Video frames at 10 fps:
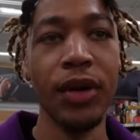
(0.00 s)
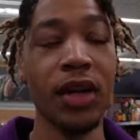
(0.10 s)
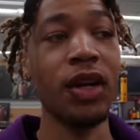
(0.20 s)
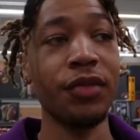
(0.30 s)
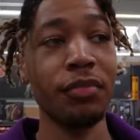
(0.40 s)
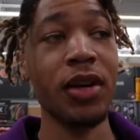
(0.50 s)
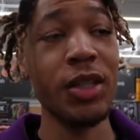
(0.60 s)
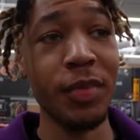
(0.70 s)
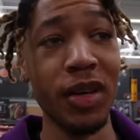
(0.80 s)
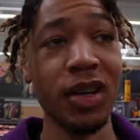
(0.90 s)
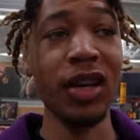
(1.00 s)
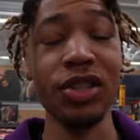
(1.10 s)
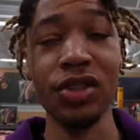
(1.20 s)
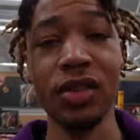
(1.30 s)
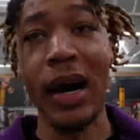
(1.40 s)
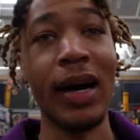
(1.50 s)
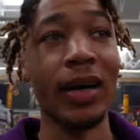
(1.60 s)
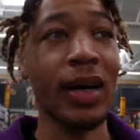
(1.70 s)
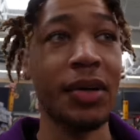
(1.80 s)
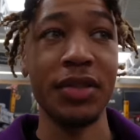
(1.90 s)
Okay, y'all, from my speculation, I
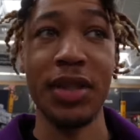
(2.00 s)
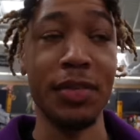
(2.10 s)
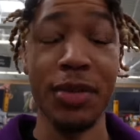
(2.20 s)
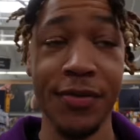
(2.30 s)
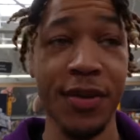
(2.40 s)
can't seem to